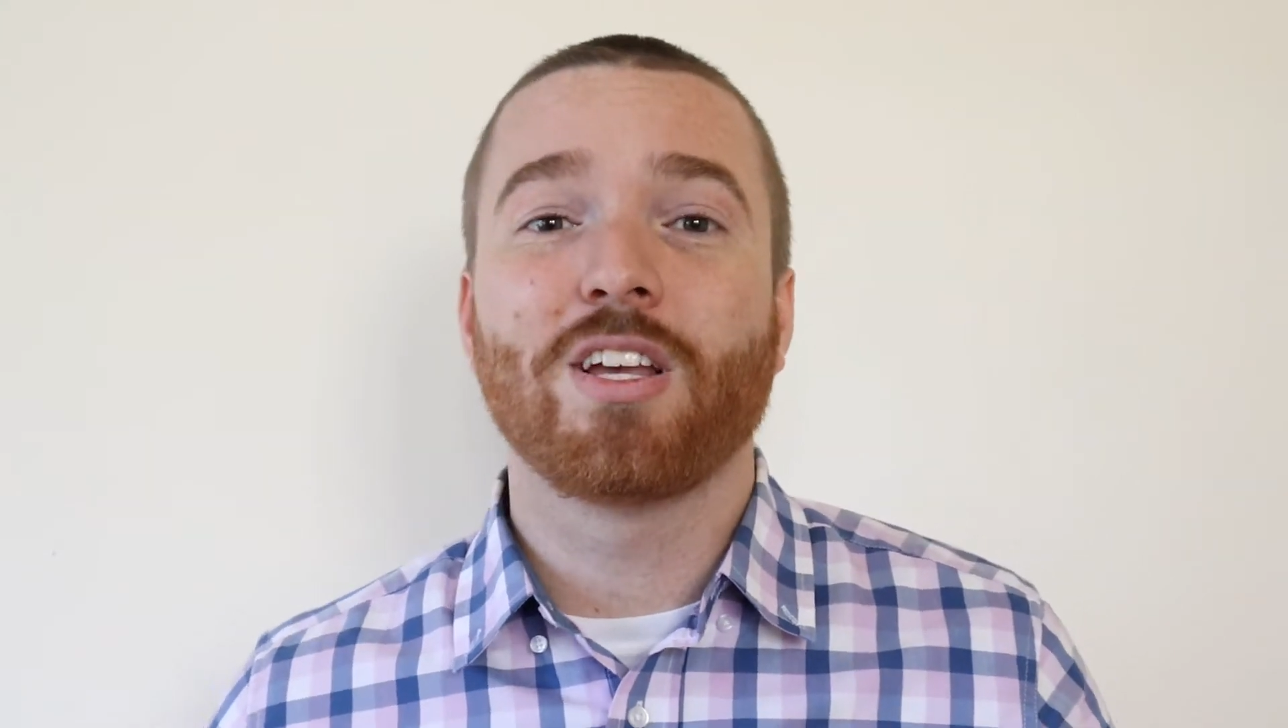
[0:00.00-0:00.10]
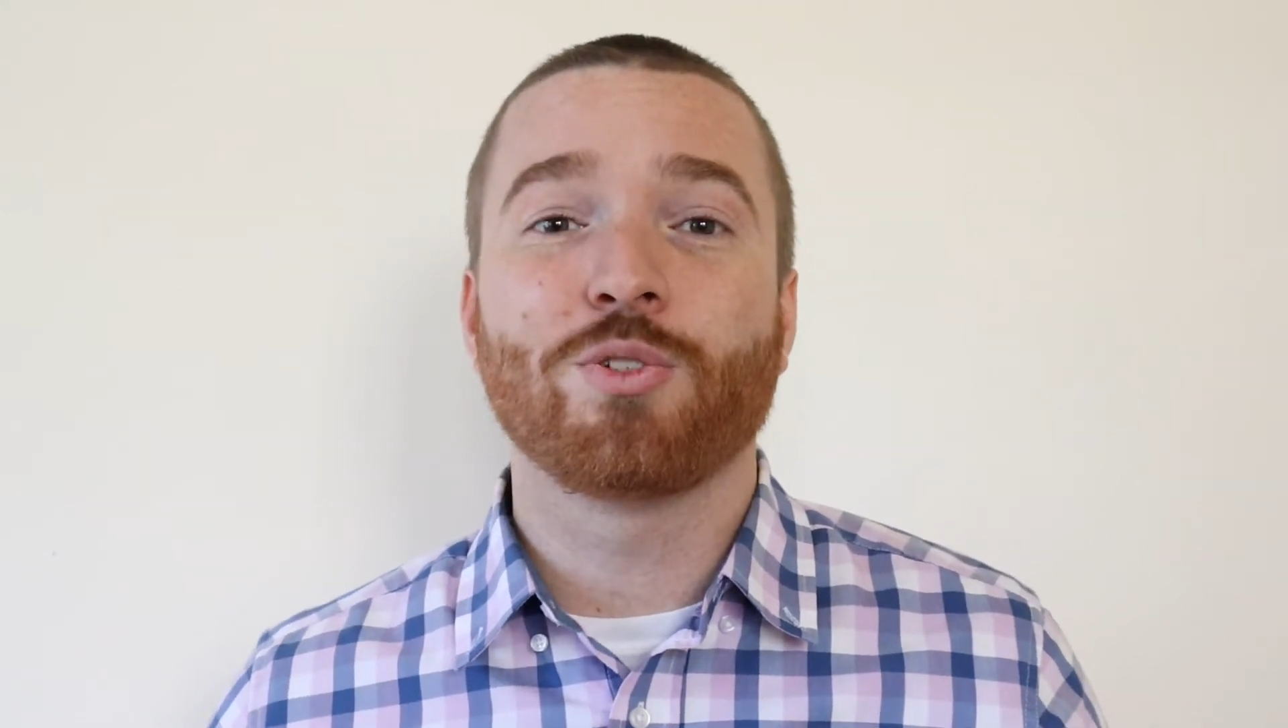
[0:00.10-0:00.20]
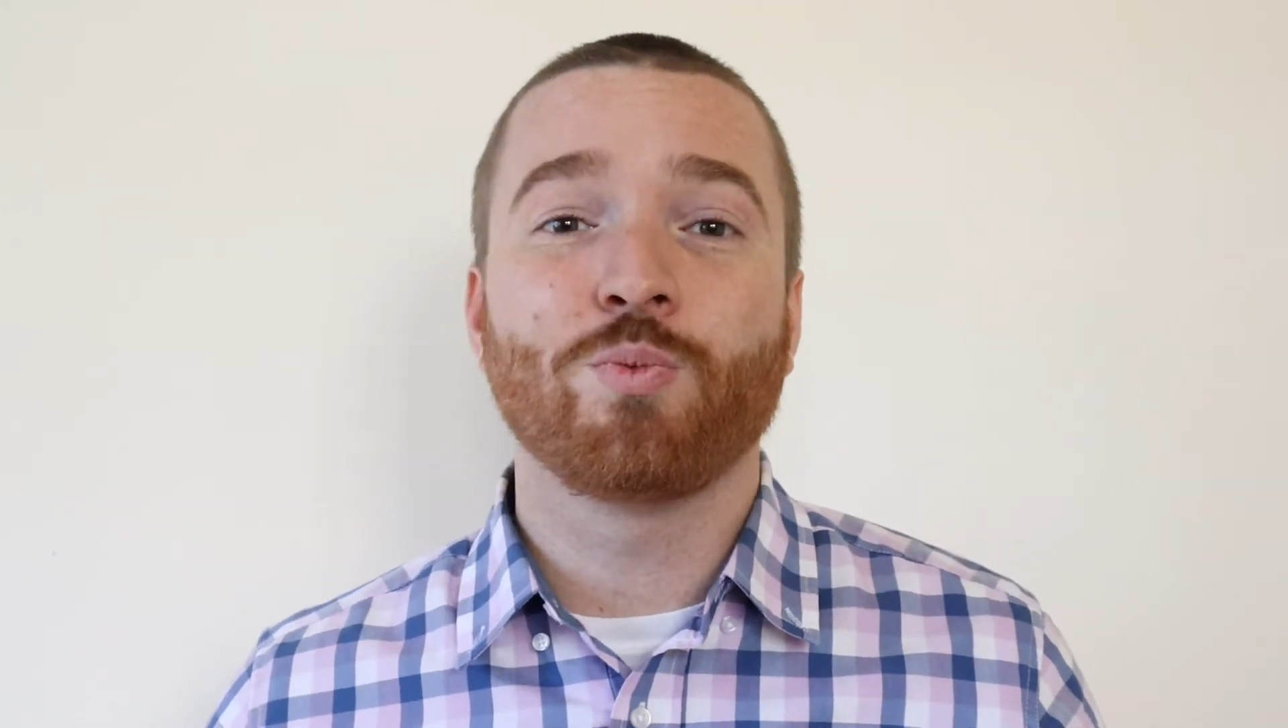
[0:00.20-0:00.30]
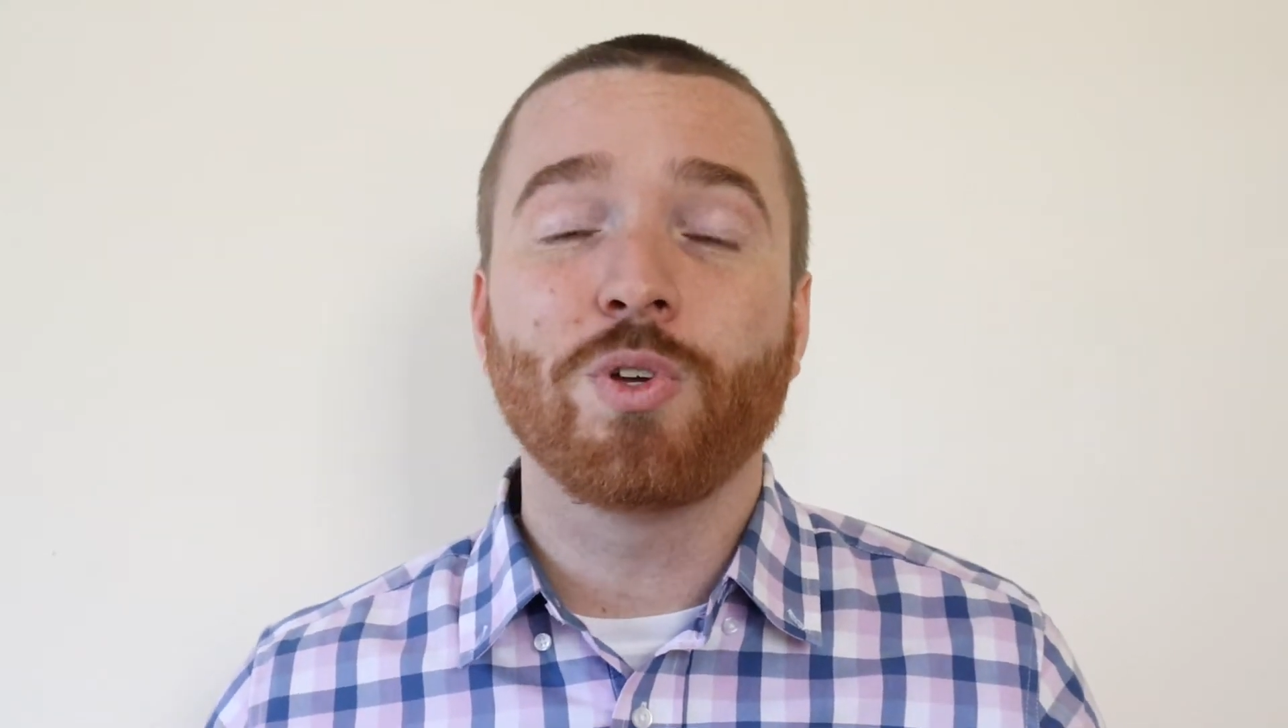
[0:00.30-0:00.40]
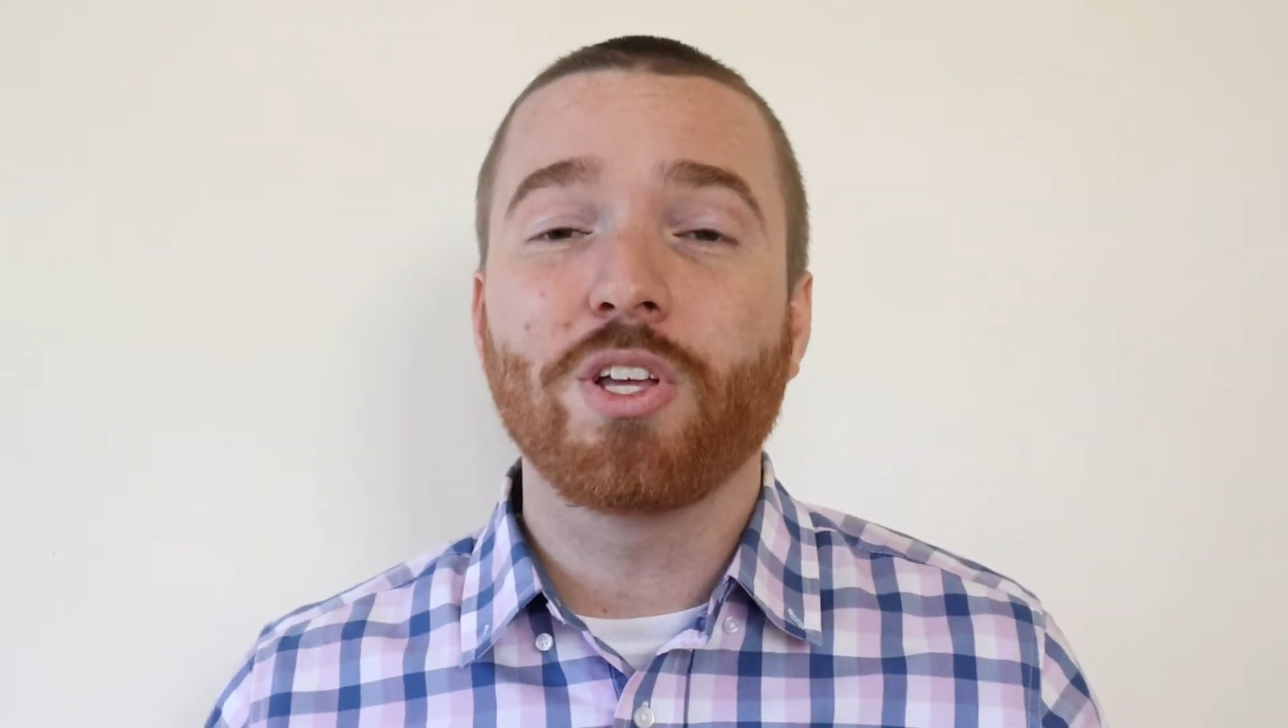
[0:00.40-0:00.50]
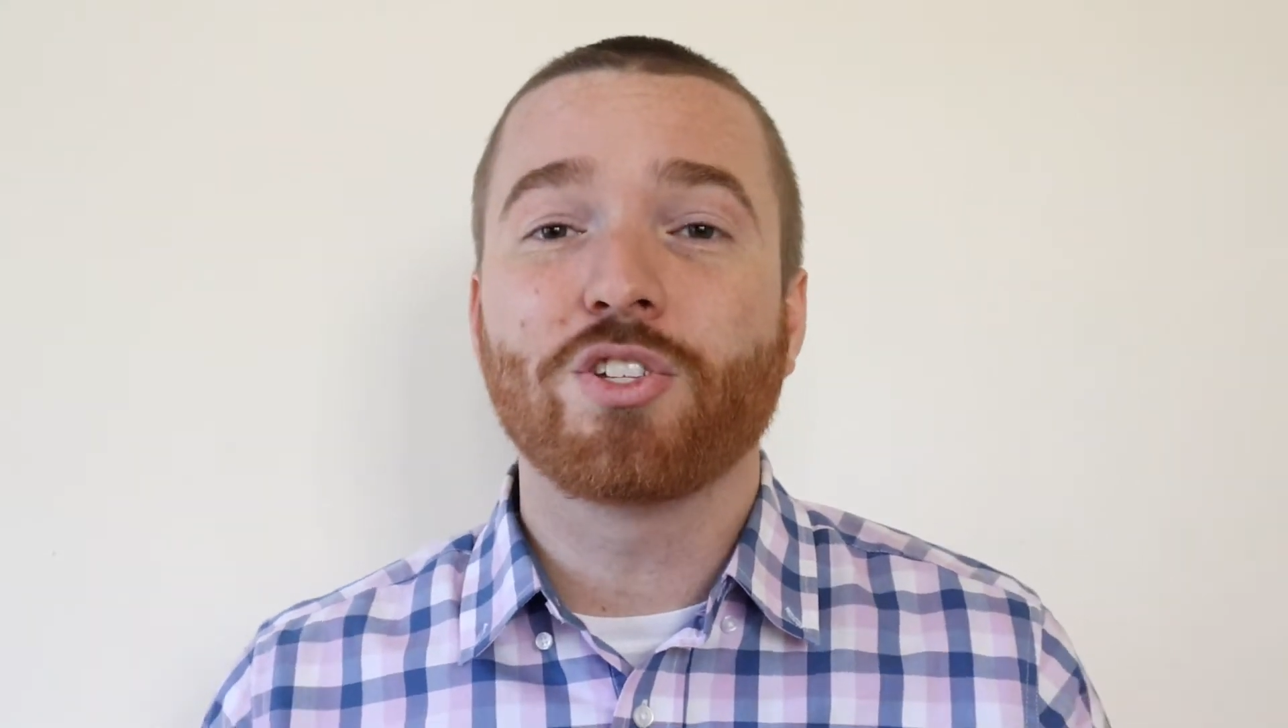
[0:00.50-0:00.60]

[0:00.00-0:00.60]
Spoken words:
is really a